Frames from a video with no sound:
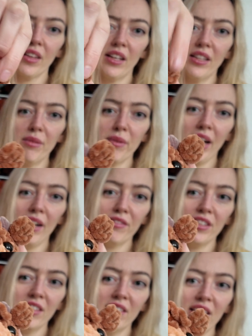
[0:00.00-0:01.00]
And then we
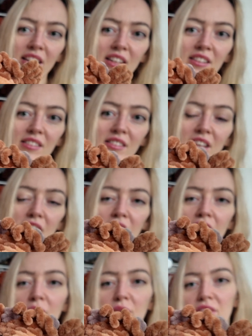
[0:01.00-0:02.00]
have these ears that are
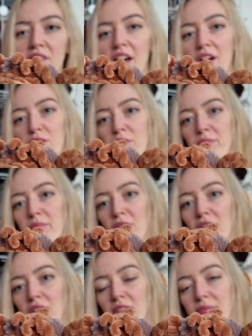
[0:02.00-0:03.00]
no sew,
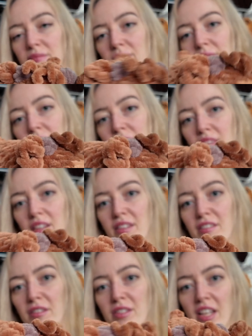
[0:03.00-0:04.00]
but they're
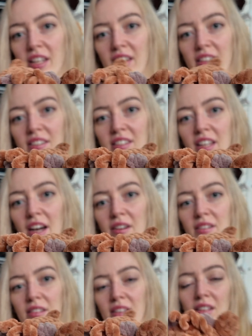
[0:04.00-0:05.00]
just crocheted in as you
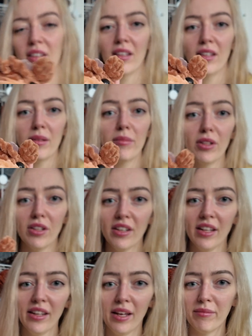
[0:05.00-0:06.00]
go. But
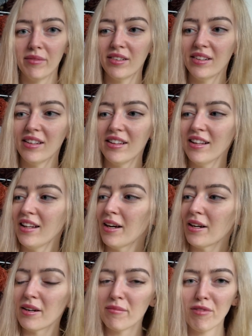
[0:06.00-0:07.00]
look at them. They're
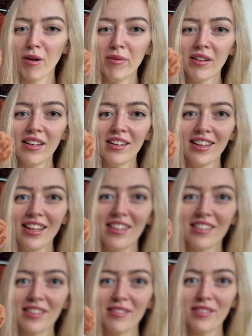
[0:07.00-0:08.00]
like proper little
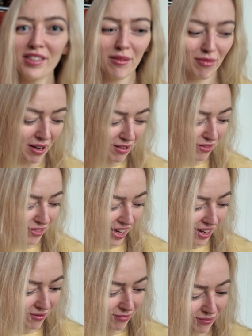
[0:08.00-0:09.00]
ears. I'm so proud of
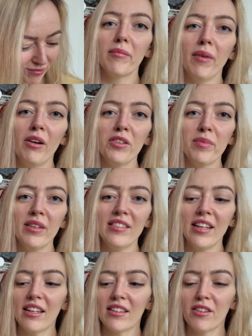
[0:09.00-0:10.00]
that. My husband
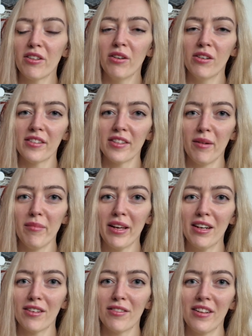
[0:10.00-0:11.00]
said that the horns aren't big
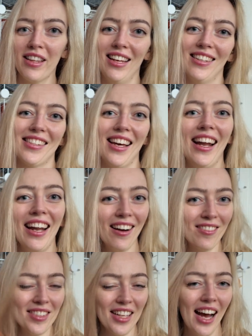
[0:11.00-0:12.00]
enough on this. And
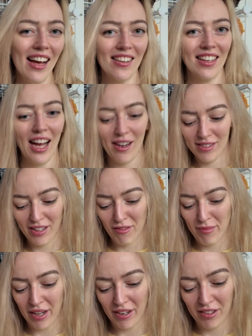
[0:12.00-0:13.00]
obviously Highland Cows
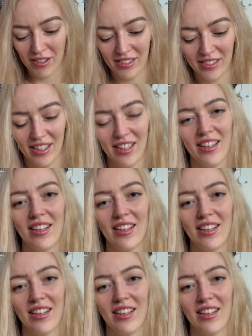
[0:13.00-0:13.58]
have bigger horns.